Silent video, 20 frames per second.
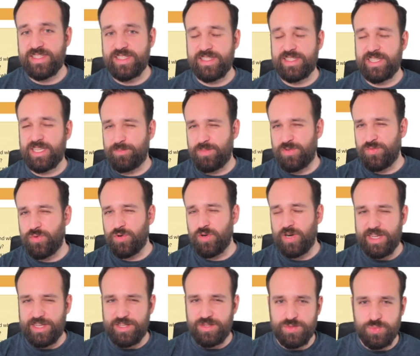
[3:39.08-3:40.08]
I said before, I
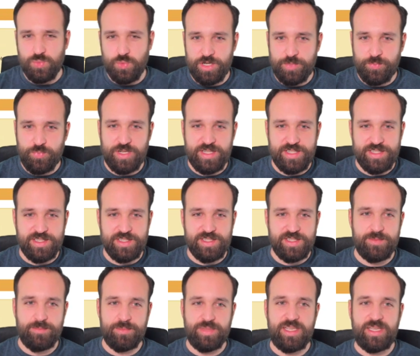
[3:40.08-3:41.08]
use WordPress
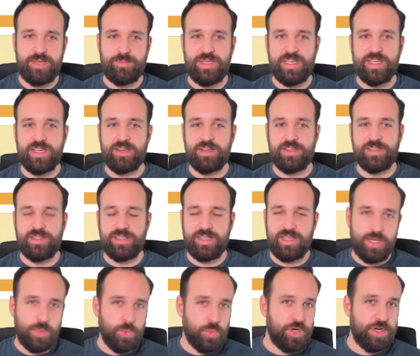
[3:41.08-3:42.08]
simply because it
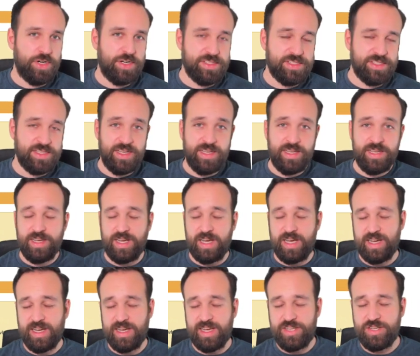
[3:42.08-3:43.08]
works
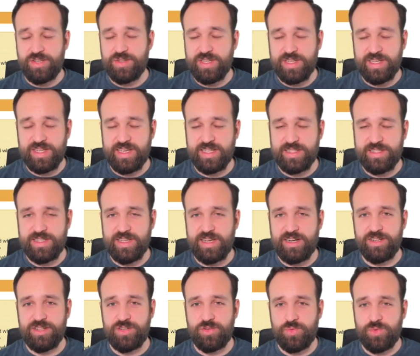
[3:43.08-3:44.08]
uh, and you can get
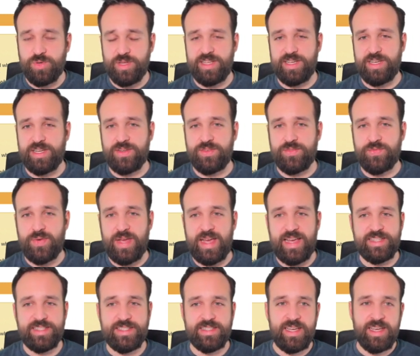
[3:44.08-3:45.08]
started really
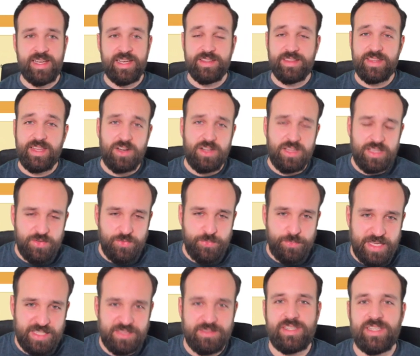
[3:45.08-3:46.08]
fast. There are a lot of
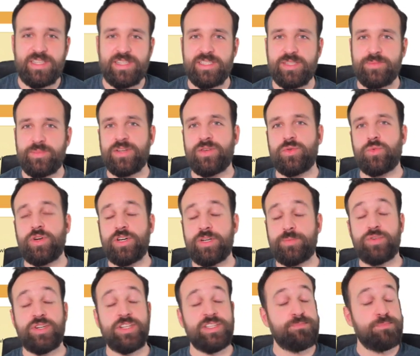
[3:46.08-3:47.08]
bad things about
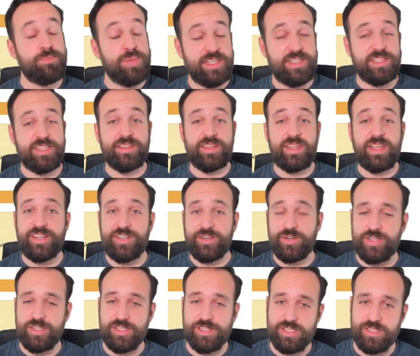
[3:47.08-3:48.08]
WordPress, but there are
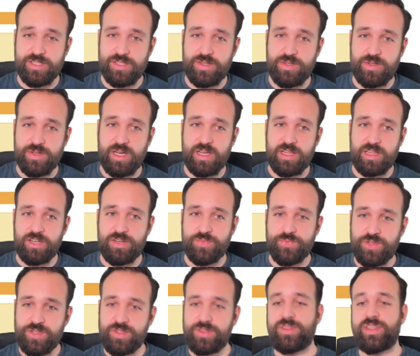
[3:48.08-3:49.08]
also a lot of
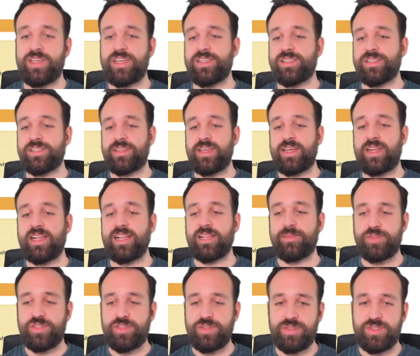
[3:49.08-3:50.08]
good things that help
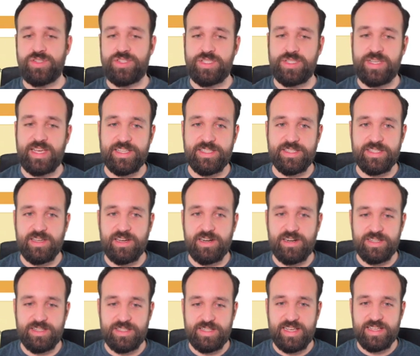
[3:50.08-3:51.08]
you to get
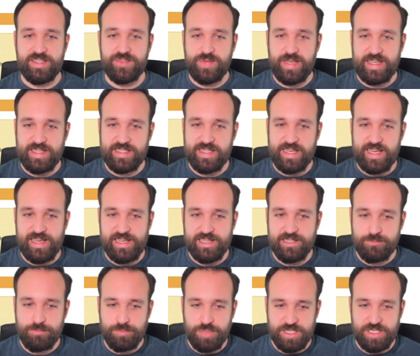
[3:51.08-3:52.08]
started as fast as
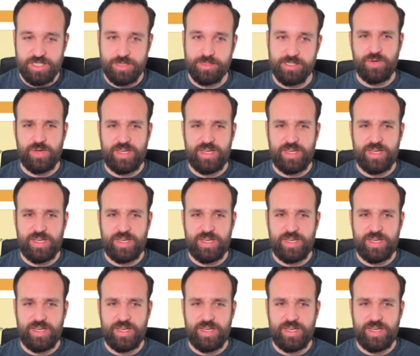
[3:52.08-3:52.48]
possible.